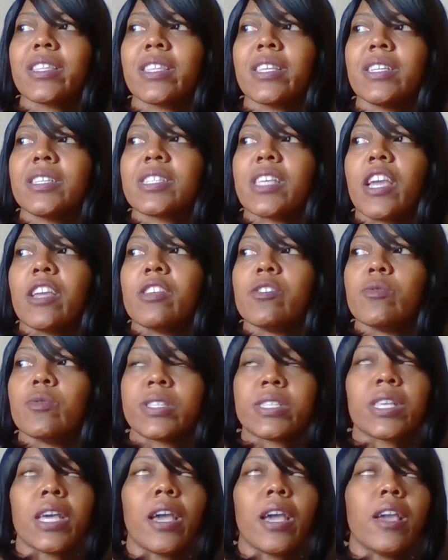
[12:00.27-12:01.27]
this and you
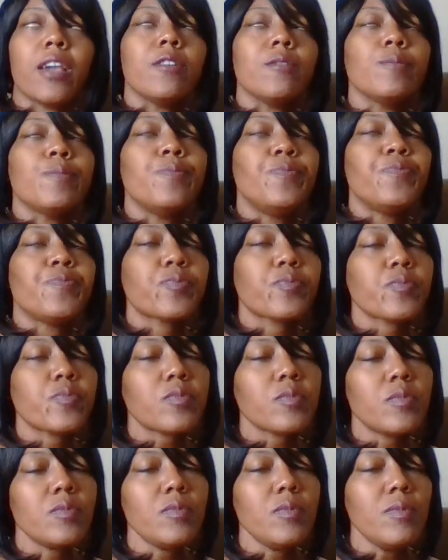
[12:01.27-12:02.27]
say,
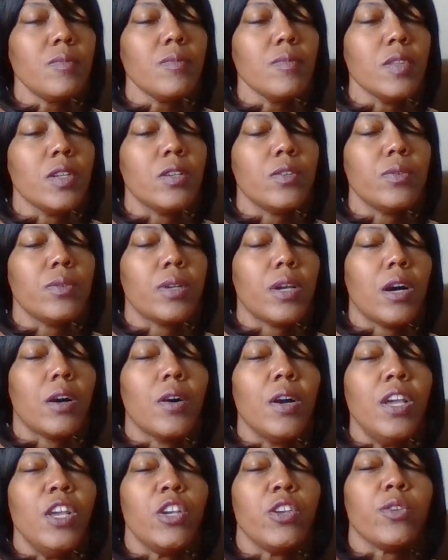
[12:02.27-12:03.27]
you
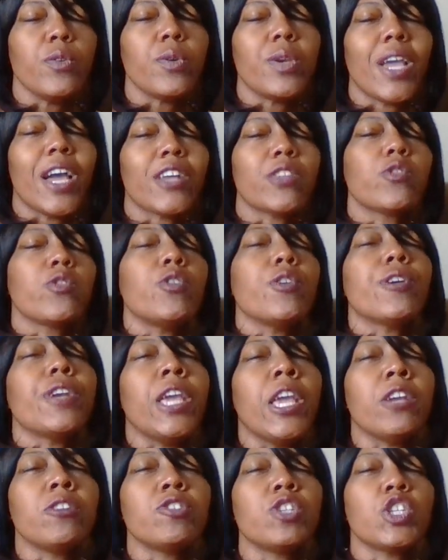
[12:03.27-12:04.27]
know, you gather your
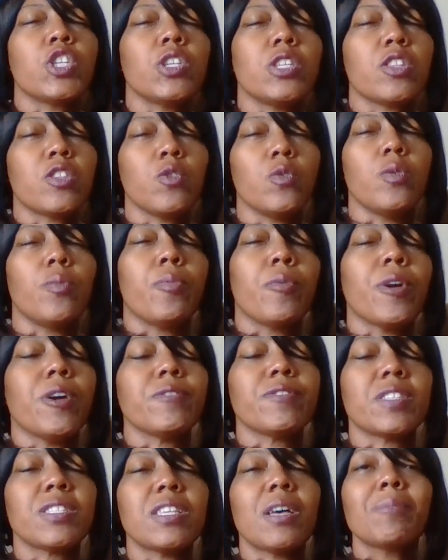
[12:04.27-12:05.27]
energy through the
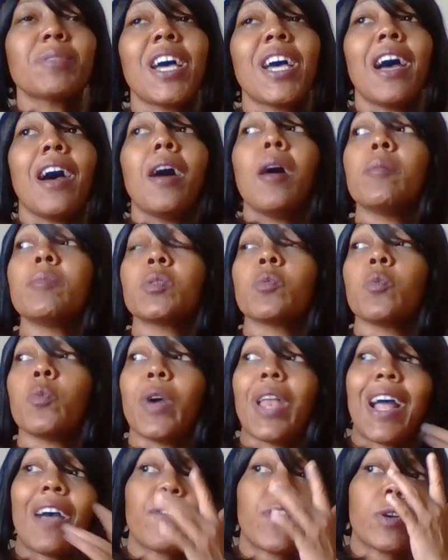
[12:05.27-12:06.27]
breath. Sometimes
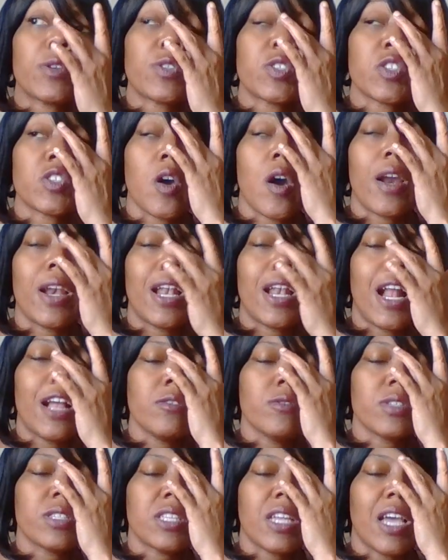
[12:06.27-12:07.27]
when I first started, I
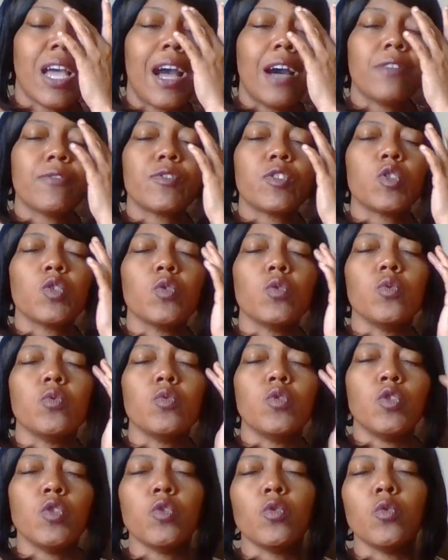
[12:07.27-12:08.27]
used to have to
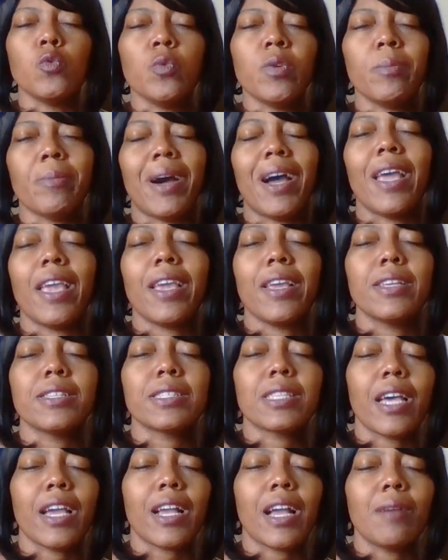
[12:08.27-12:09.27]
do with my
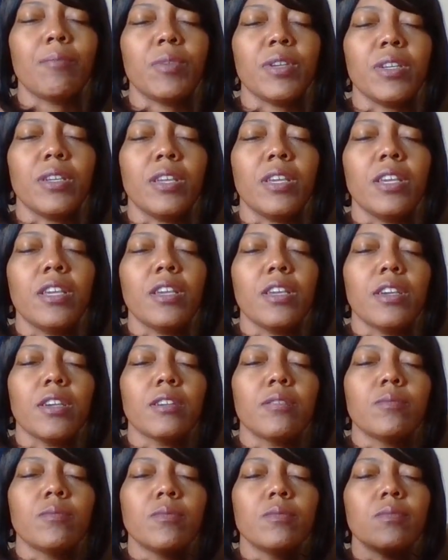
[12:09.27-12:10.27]
hands, like I'd be in